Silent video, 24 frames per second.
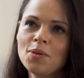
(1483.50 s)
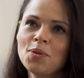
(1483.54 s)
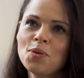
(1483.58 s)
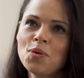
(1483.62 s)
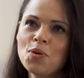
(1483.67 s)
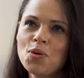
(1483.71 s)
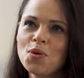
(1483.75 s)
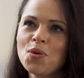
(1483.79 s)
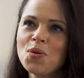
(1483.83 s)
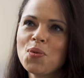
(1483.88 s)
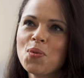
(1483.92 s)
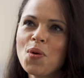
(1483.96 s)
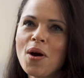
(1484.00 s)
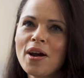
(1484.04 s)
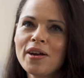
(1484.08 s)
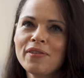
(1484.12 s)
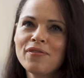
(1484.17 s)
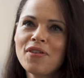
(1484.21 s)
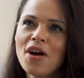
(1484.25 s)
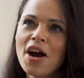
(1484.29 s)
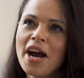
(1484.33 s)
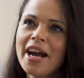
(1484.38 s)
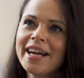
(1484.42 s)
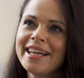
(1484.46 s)
Oof, what
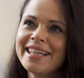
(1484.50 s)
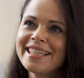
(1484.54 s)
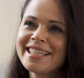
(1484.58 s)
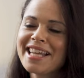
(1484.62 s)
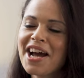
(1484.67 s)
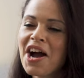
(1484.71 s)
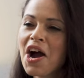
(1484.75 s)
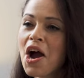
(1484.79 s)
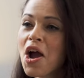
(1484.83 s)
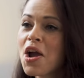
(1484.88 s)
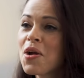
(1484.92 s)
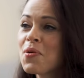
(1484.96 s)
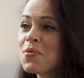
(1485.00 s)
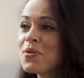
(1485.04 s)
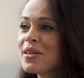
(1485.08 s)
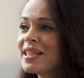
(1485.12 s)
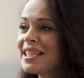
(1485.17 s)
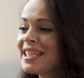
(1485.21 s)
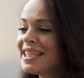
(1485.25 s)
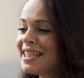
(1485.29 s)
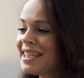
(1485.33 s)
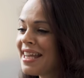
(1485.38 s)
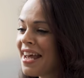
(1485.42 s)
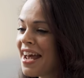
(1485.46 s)
advice? I
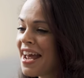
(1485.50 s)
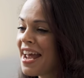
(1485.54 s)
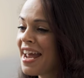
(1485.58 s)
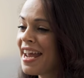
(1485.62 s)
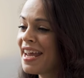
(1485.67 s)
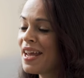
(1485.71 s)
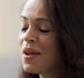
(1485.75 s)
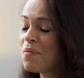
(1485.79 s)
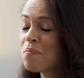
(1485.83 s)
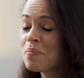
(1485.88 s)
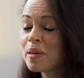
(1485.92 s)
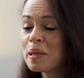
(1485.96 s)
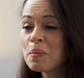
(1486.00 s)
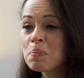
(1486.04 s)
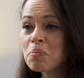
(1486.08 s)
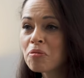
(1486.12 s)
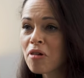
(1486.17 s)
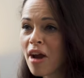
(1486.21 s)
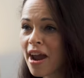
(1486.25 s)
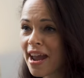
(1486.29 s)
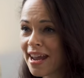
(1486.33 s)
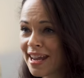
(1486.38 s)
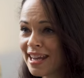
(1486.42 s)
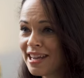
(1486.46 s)
would say be
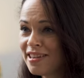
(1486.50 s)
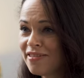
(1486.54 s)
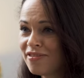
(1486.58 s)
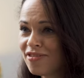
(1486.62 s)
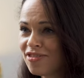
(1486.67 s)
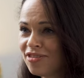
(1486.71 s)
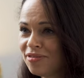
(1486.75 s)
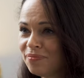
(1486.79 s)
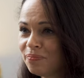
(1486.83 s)
brave,